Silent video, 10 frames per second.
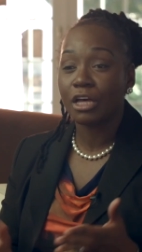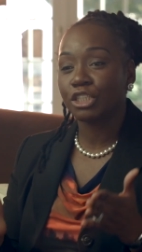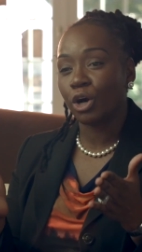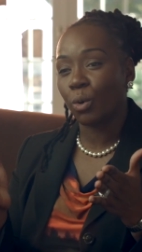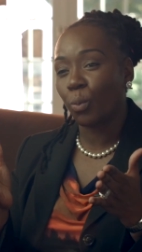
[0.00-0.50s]

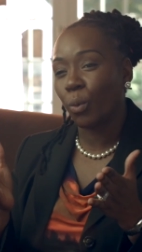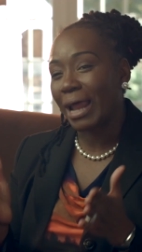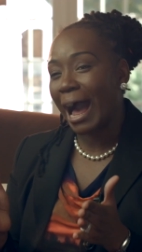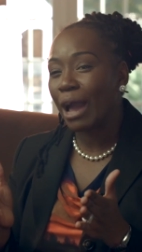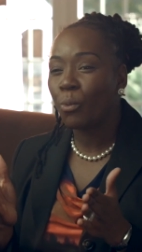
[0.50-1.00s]
So what
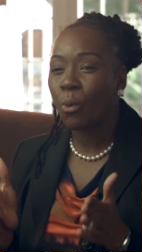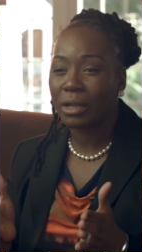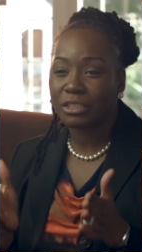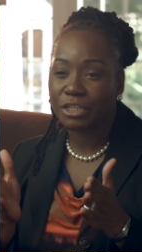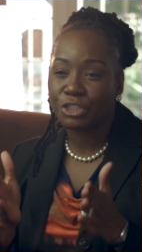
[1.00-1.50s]
I
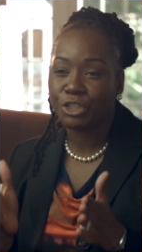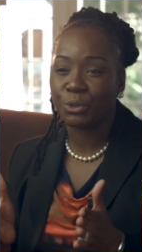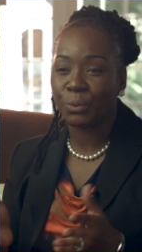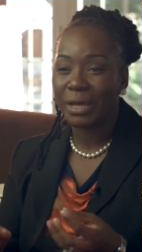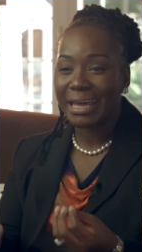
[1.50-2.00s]
want to
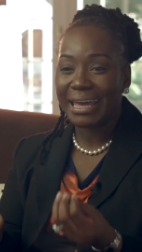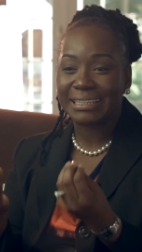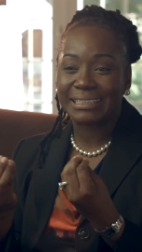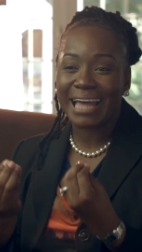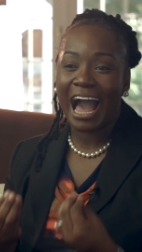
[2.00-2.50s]
do
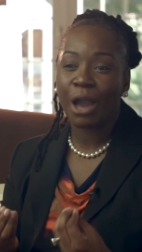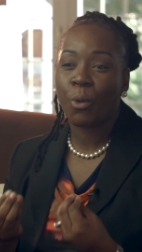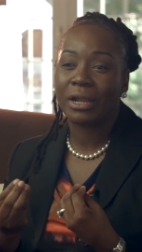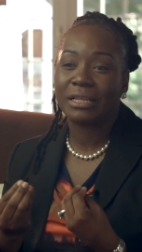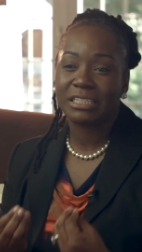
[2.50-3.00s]
is I
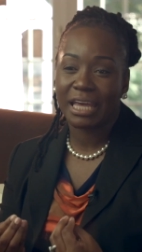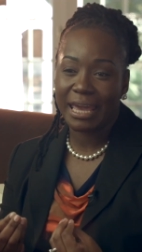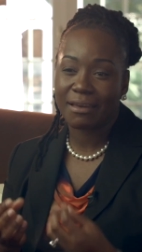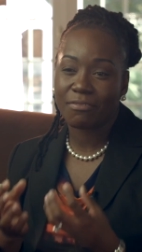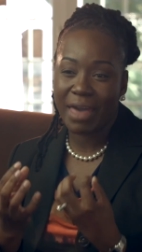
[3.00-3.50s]
want to
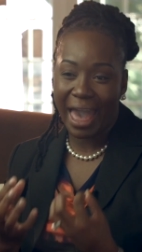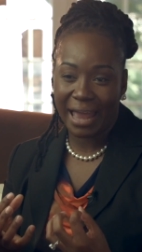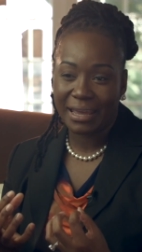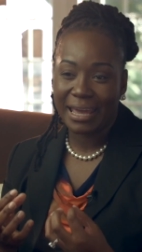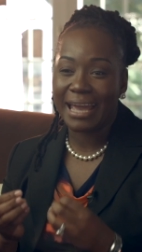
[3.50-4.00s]
take
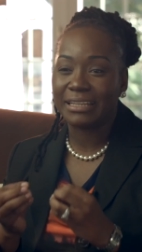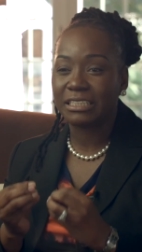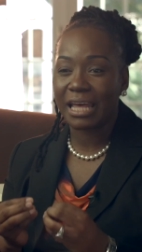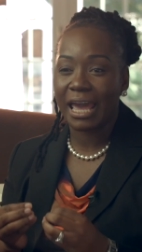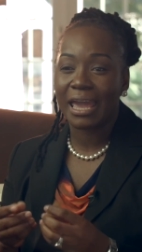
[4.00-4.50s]
that and
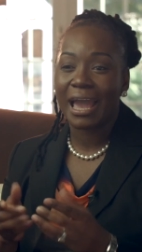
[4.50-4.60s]
say,